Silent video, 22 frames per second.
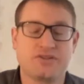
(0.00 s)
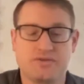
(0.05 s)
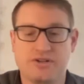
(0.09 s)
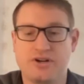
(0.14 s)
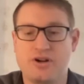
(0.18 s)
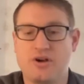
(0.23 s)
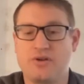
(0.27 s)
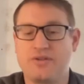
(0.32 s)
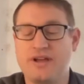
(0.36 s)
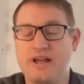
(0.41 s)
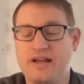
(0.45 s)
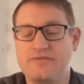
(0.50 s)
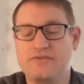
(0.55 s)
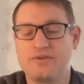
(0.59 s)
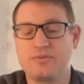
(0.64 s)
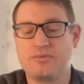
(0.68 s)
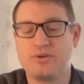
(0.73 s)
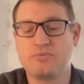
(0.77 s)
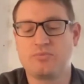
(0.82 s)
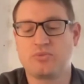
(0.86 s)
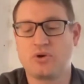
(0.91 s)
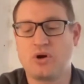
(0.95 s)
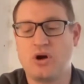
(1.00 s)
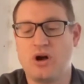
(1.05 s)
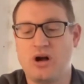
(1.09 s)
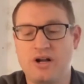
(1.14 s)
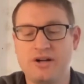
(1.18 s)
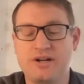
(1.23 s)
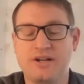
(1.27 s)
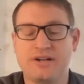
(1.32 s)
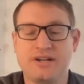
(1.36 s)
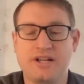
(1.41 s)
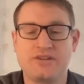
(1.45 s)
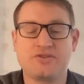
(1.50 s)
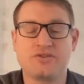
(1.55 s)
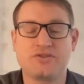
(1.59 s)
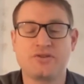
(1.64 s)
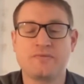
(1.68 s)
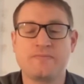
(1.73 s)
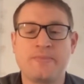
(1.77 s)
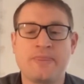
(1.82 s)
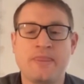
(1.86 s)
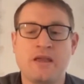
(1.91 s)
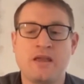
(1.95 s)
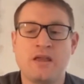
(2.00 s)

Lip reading: They have to be broad in nature.